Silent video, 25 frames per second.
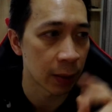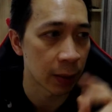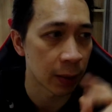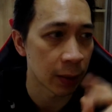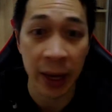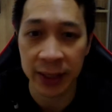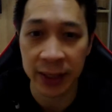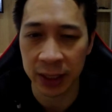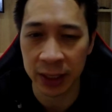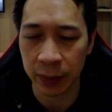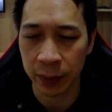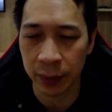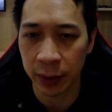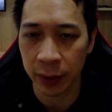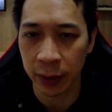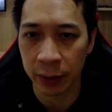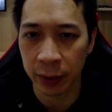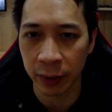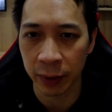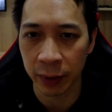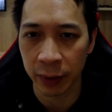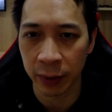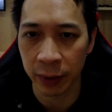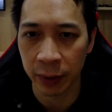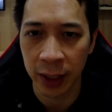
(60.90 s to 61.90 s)
in basketball,
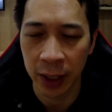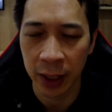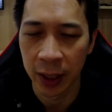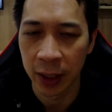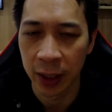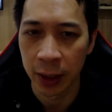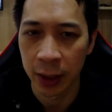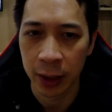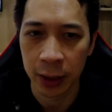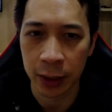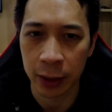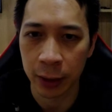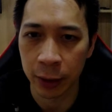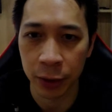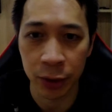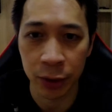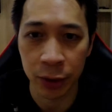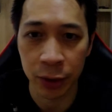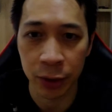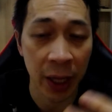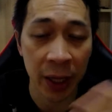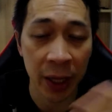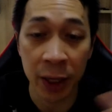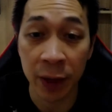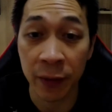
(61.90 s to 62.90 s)
right? There's a
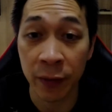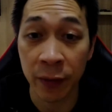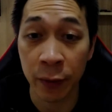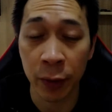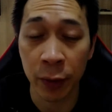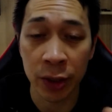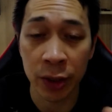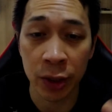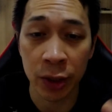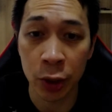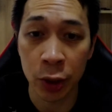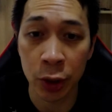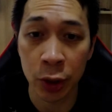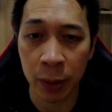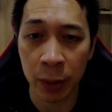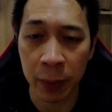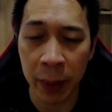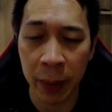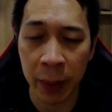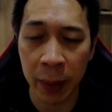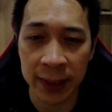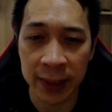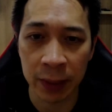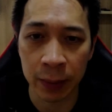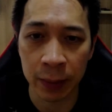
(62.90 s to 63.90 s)
lot of different ways to shoot the
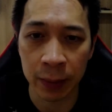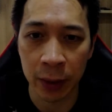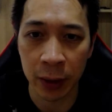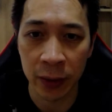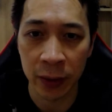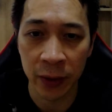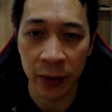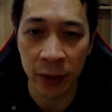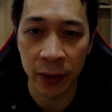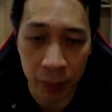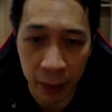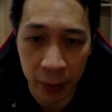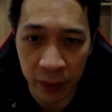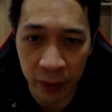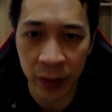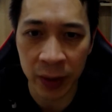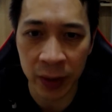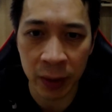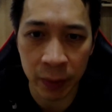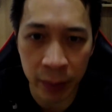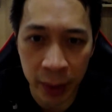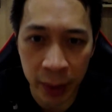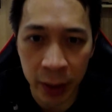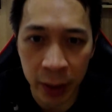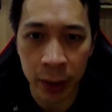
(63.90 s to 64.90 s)
basketball, but
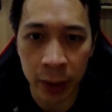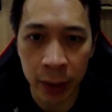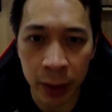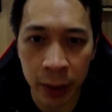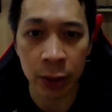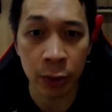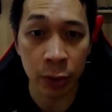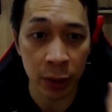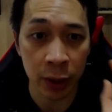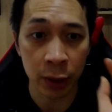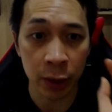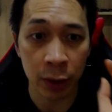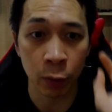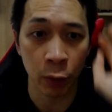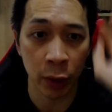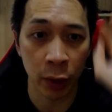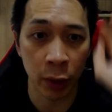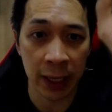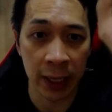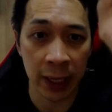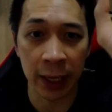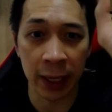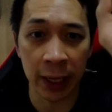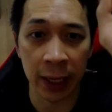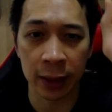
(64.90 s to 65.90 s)
fundamentally, you need
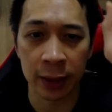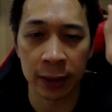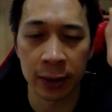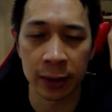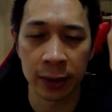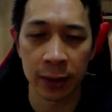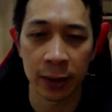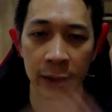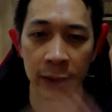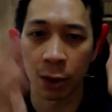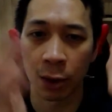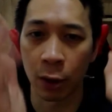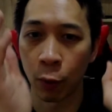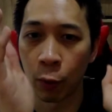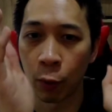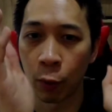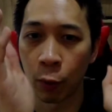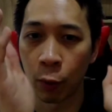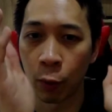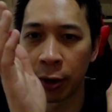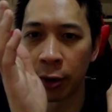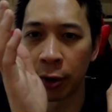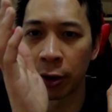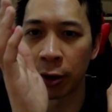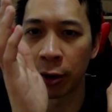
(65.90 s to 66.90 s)
one hand or
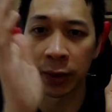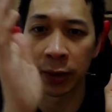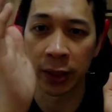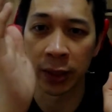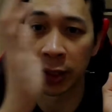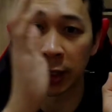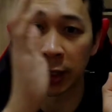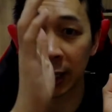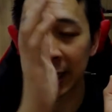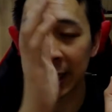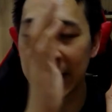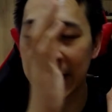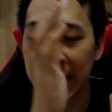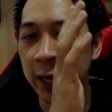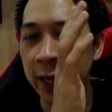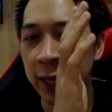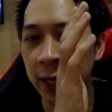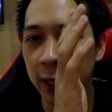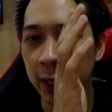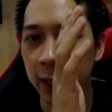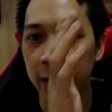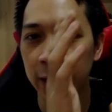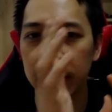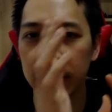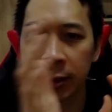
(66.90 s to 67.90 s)
one arm and a guide
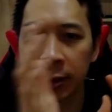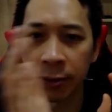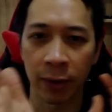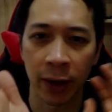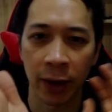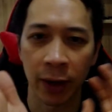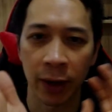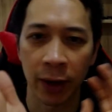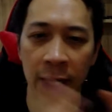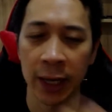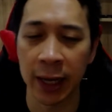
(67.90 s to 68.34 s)
hand, right?